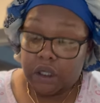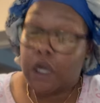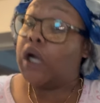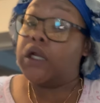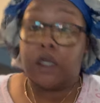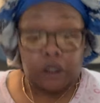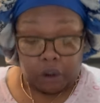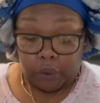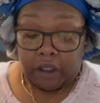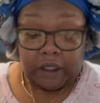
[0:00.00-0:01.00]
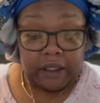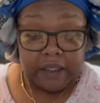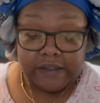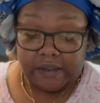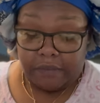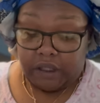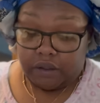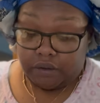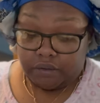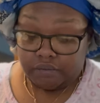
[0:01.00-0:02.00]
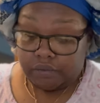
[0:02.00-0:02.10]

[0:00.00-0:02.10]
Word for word: A little quick and easy meal.